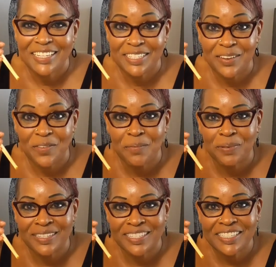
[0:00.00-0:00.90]
Different
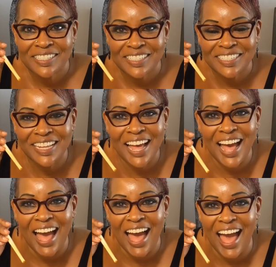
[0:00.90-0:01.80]
positions
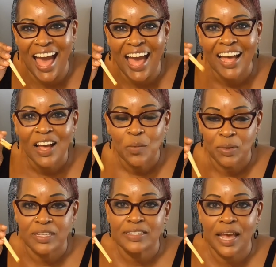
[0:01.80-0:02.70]

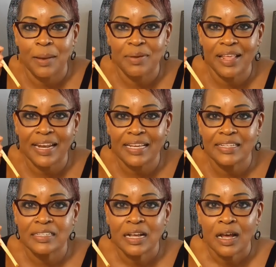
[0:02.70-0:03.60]
with this camera, that
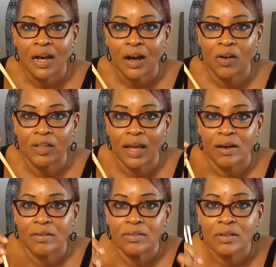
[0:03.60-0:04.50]
is. Oh,
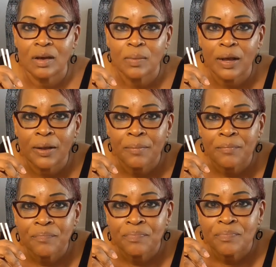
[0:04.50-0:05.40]
y'all, you know what?
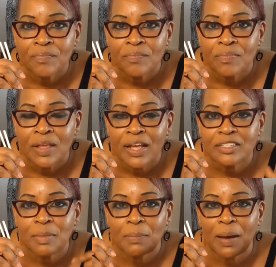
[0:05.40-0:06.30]

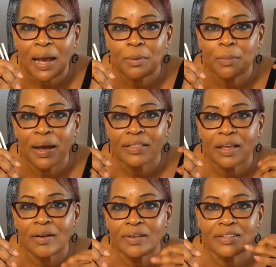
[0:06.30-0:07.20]
That's my Bible back
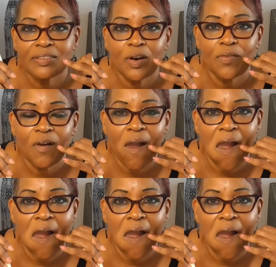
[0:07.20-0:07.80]
there on that sofa.